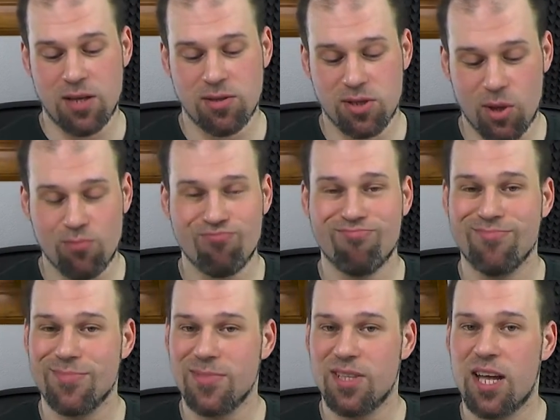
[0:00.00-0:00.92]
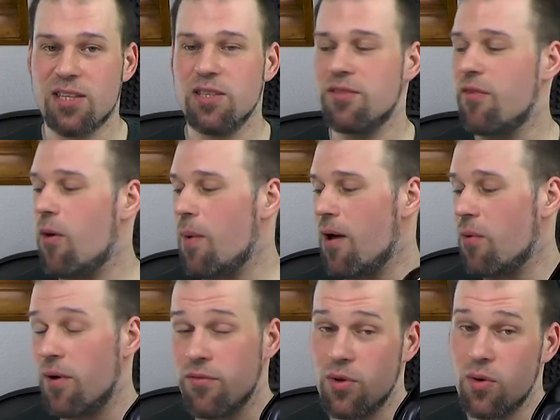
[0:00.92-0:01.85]
So that's it for my
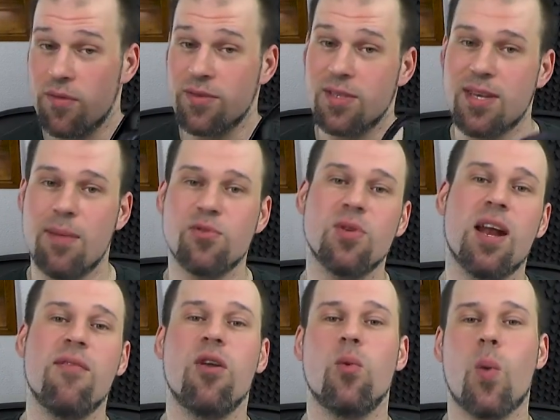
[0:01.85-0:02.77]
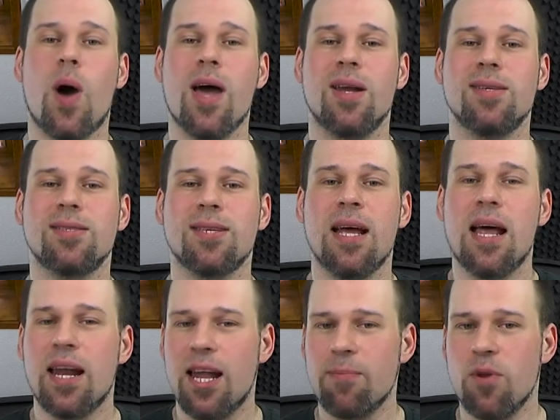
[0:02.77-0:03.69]
review of the Samsung Level On Wireless.
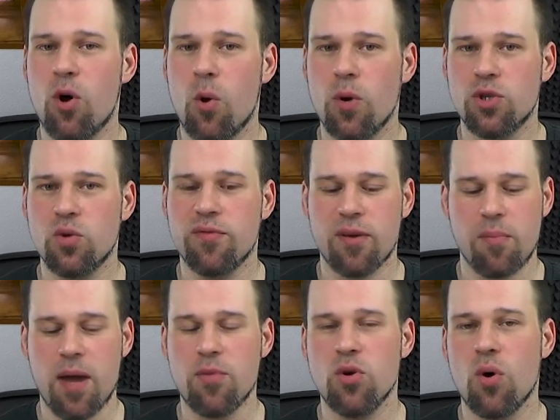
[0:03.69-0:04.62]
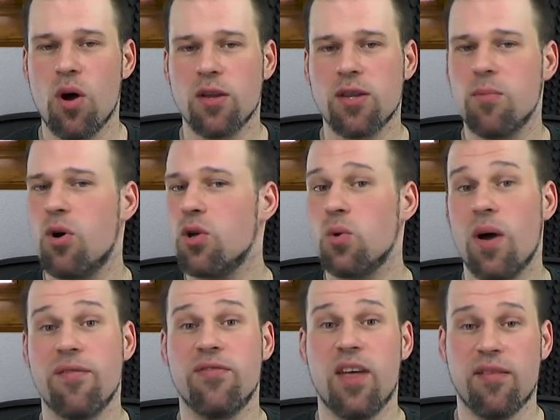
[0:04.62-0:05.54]
Let me know what you think. Maybe you heard them or you
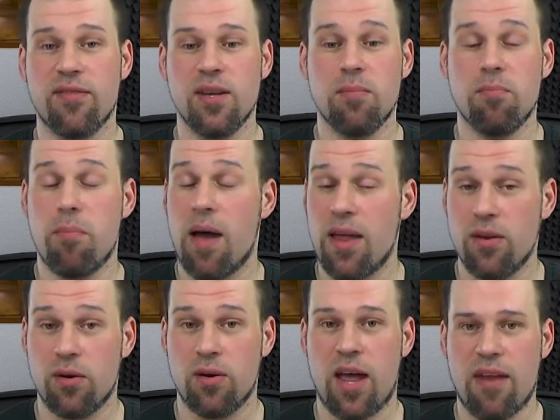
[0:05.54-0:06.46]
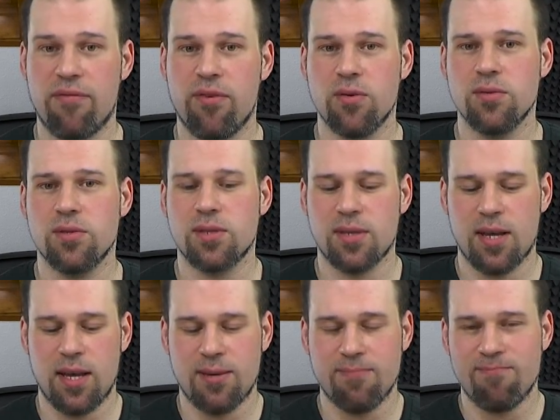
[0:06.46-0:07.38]
have definitely better headphones
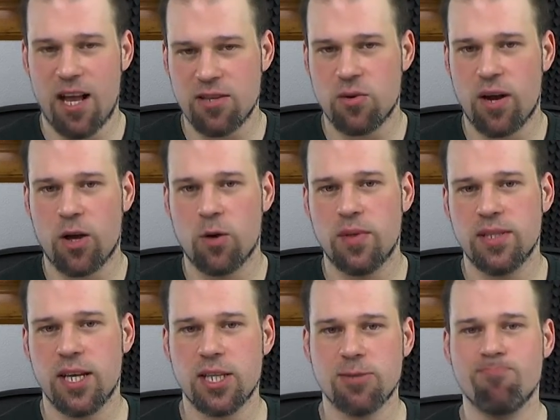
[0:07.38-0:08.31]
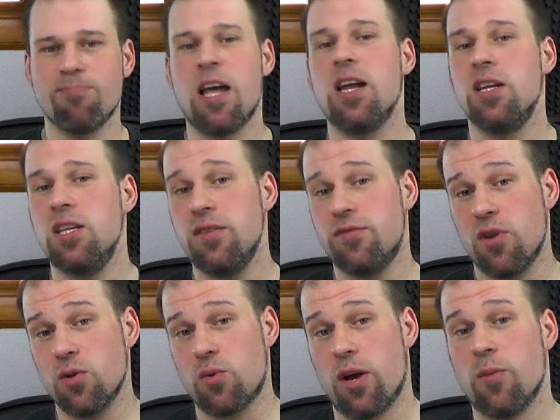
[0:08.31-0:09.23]
as a recommendation. Leave
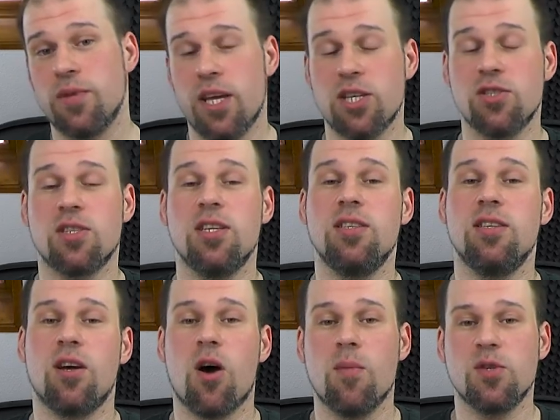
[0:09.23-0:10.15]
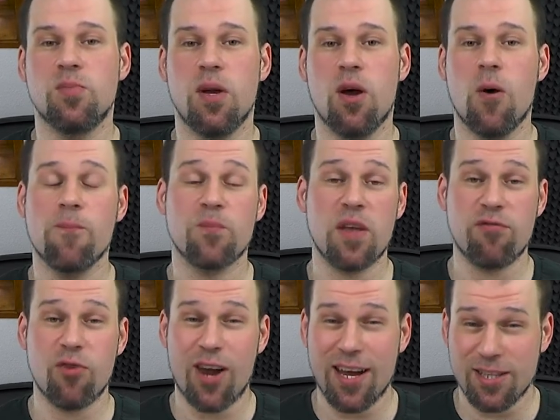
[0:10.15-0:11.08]
those recommendations in the comments below.
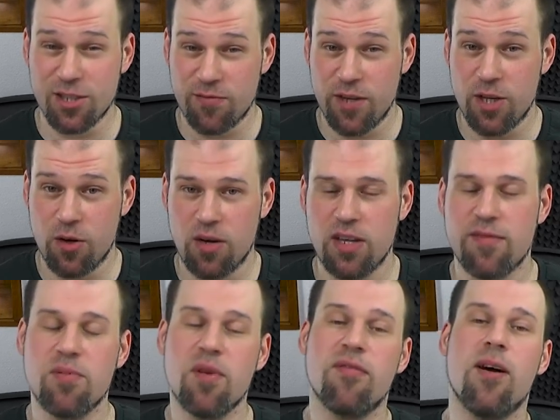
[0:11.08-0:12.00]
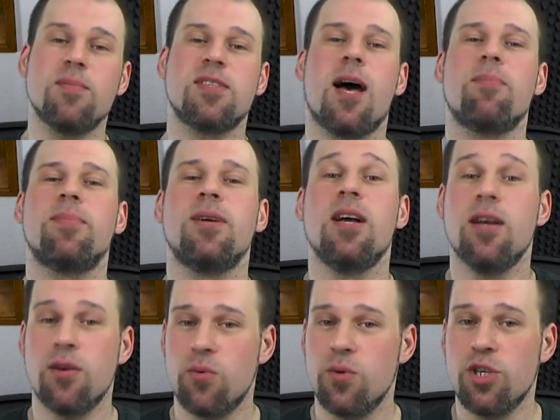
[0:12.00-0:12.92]
If you like this video, leave me a thumbs up,
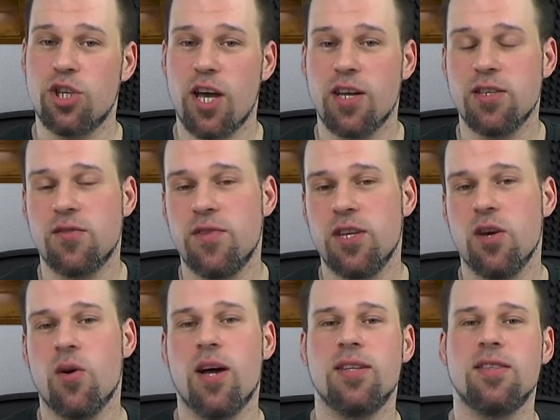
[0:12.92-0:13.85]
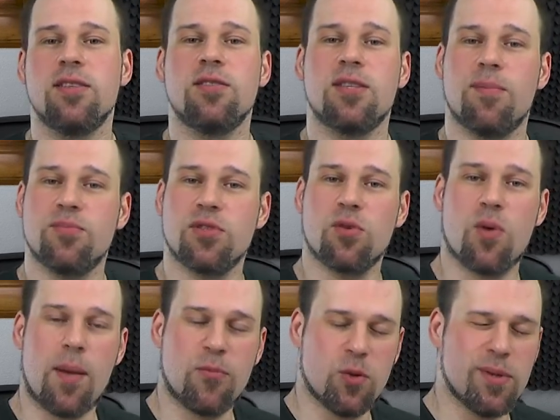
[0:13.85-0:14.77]
reshare this video, and
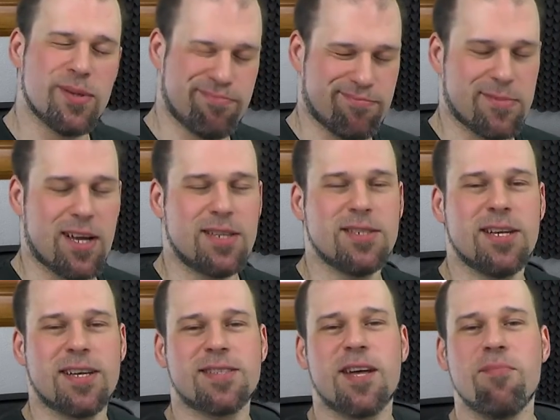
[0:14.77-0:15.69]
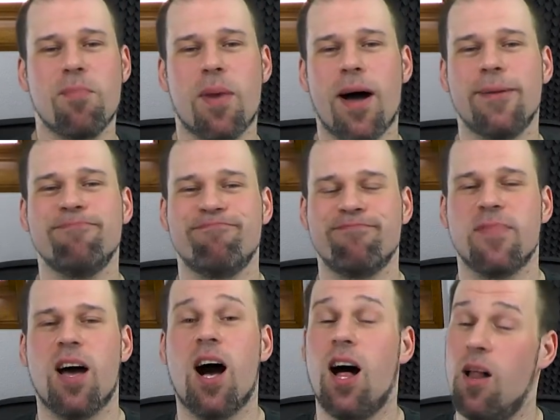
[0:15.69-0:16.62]
subscribe to me. Until next time, bye.
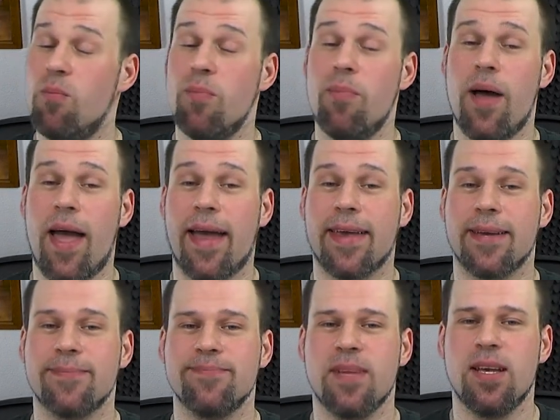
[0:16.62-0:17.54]
I'll be back.